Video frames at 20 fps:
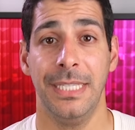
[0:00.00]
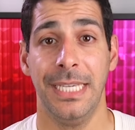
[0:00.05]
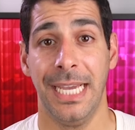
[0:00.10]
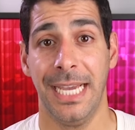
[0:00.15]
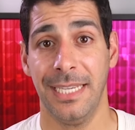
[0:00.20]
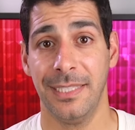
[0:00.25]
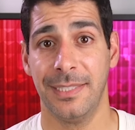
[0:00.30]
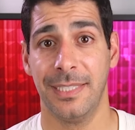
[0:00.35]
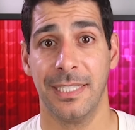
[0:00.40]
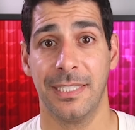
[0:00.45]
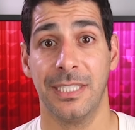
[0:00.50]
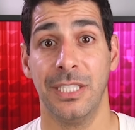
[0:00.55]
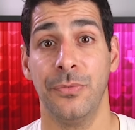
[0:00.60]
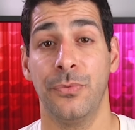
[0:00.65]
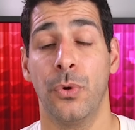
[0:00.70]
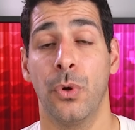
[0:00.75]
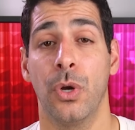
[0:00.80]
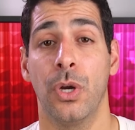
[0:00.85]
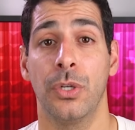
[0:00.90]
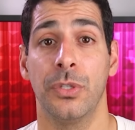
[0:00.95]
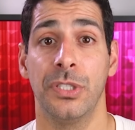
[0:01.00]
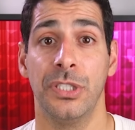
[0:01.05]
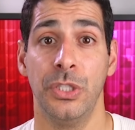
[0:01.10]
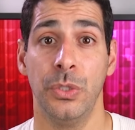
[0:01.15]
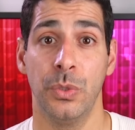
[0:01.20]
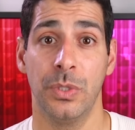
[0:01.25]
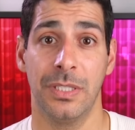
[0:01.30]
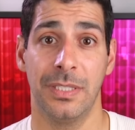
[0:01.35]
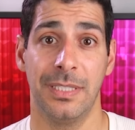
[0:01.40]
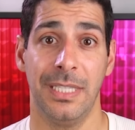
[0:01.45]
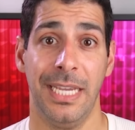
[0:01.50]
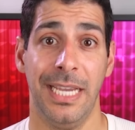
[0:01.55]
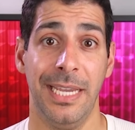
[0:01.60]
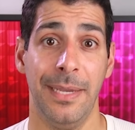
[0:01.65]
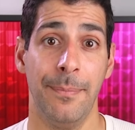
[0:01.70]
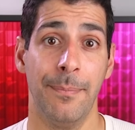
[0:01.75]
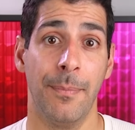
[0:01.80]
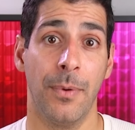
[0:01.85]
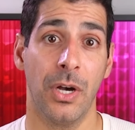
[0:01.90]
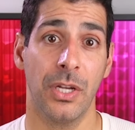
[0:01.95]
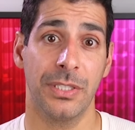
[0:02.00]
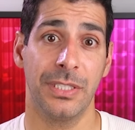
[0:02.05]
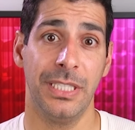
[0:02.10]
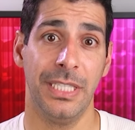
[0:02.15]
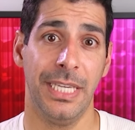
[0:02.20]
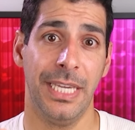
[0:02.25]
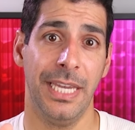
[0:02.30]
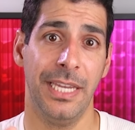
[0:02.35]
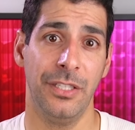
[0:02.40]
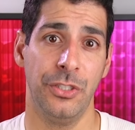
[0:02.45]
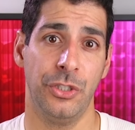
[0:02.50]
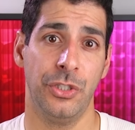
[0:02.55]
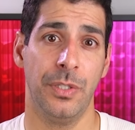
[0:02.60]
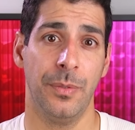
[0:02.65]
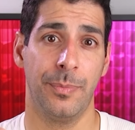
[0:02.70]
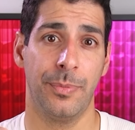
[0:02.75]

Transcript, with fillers: The A6400 uses a multi-hinged